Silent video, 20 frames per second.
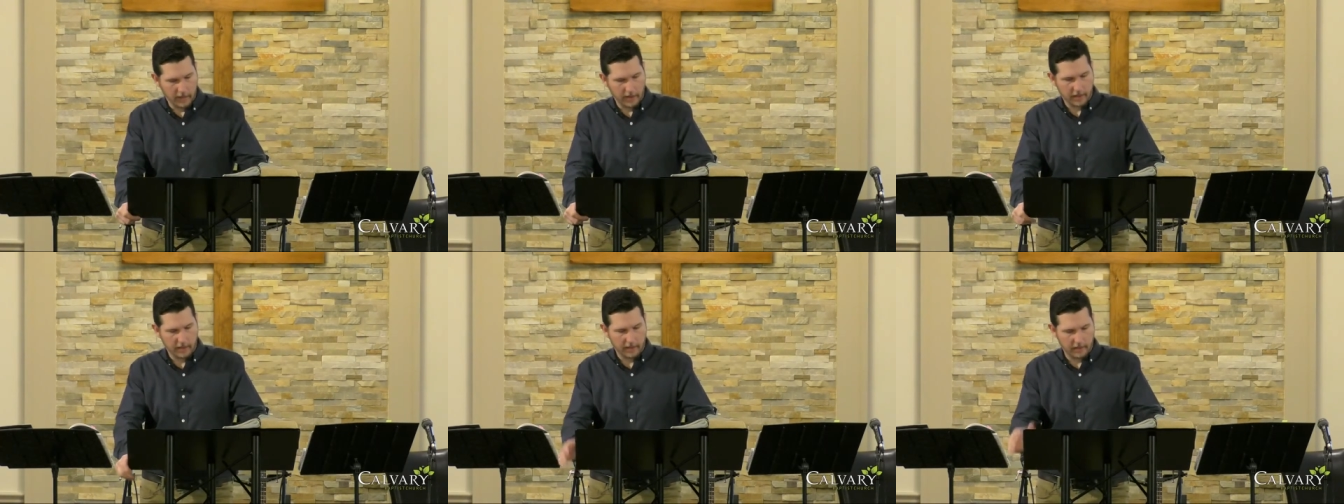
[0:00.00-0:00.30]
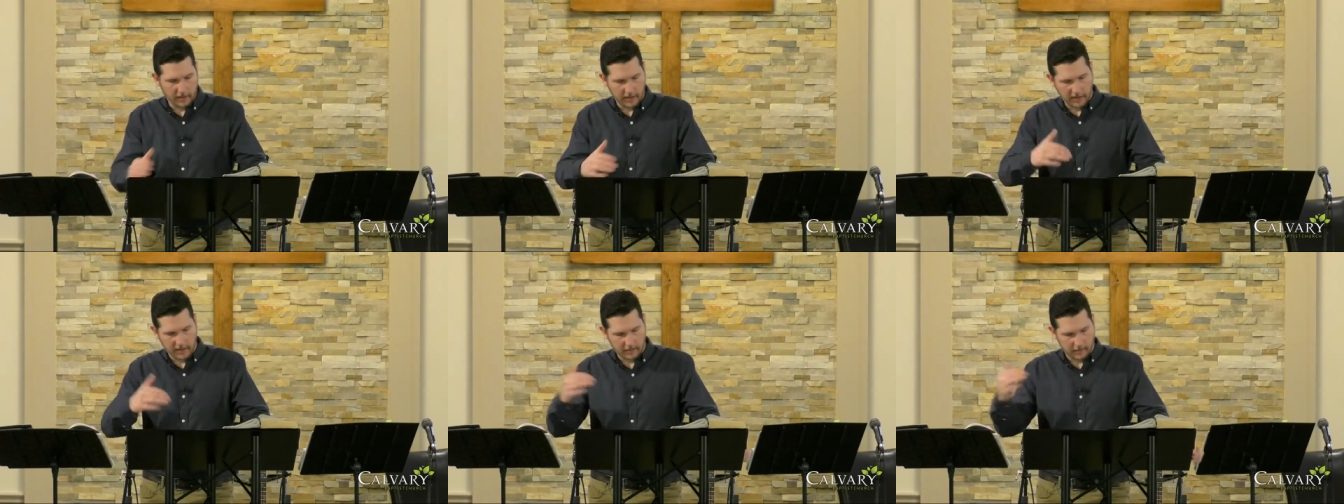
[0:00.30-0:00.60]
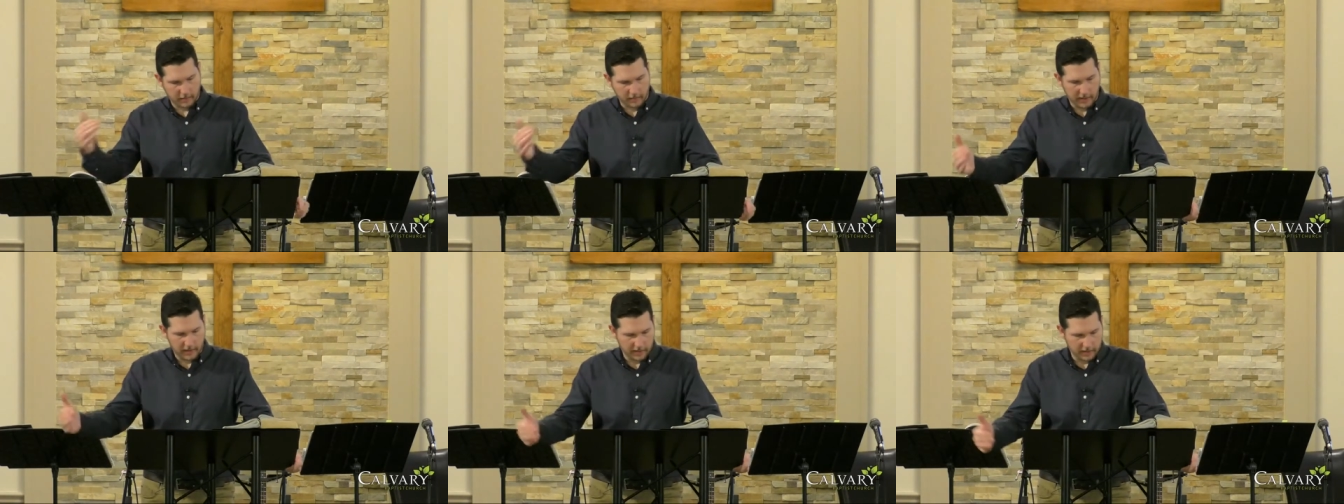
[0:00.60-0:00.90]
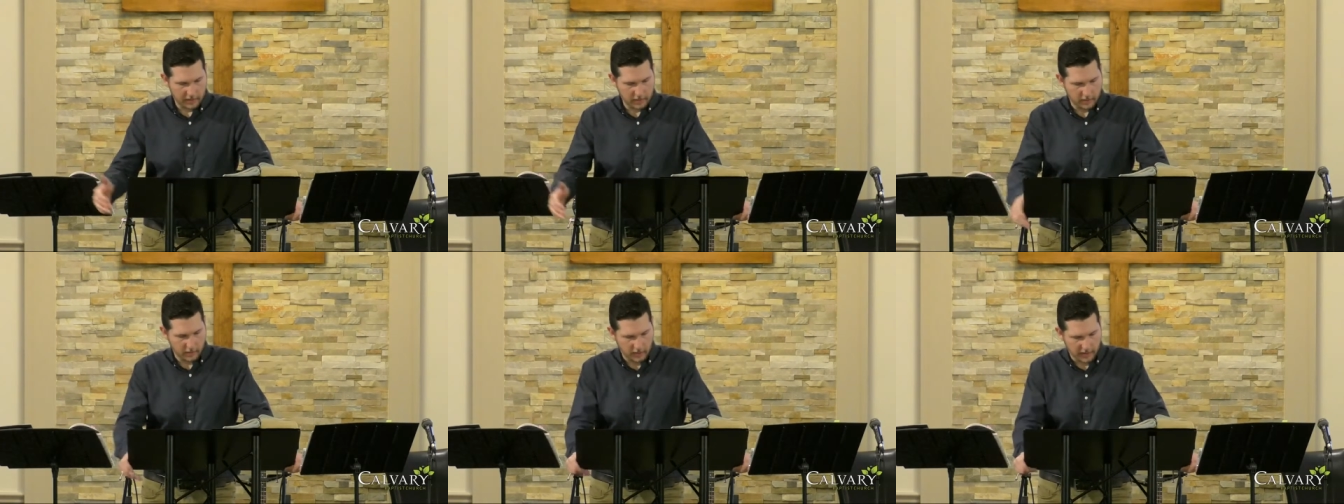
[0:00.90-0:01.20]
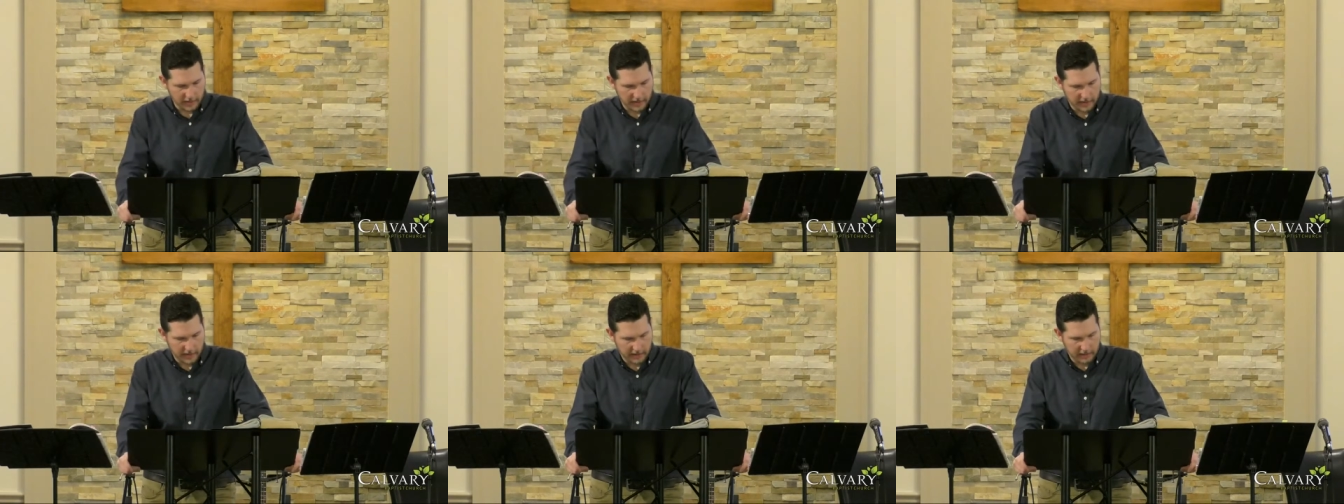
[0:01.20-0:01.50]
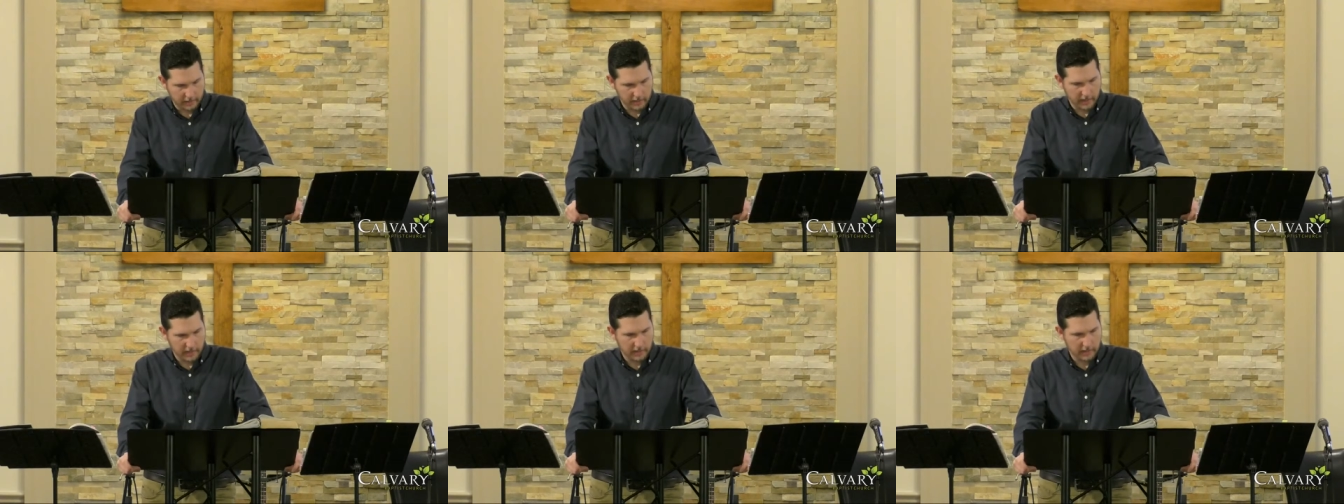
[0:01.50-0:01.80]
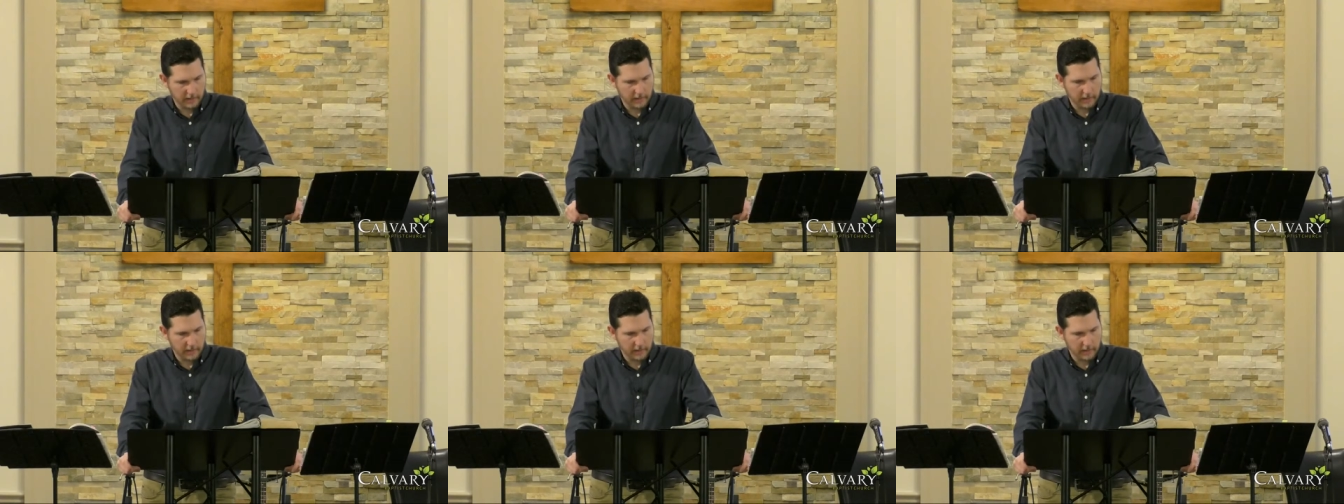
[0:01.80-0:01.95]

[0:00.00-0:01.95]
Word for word: get into the next, next two points next week.